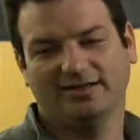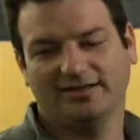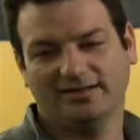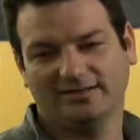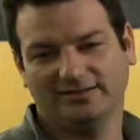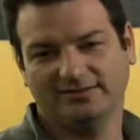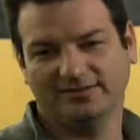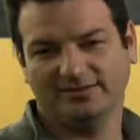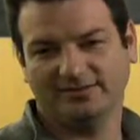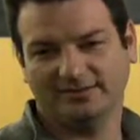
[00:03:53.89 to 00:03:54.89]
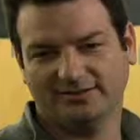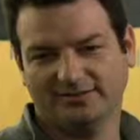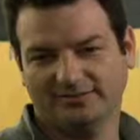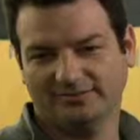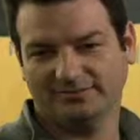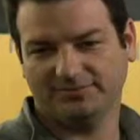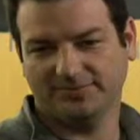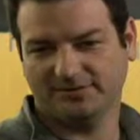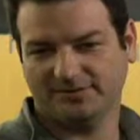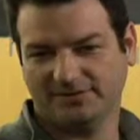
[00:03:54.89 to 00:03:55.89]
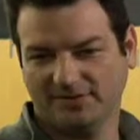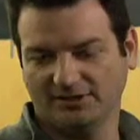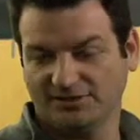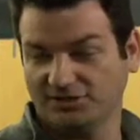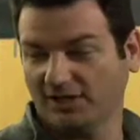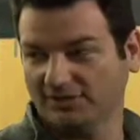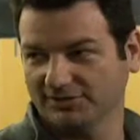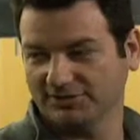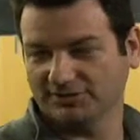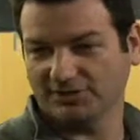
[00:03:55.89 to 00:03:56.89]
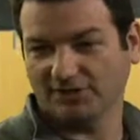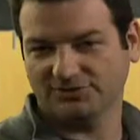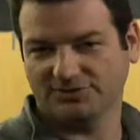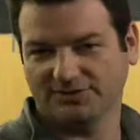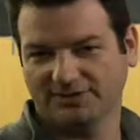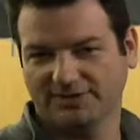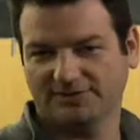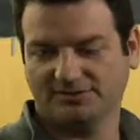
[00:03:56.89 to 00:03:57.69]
And um, it's, you know, it's a challenging, challenging space.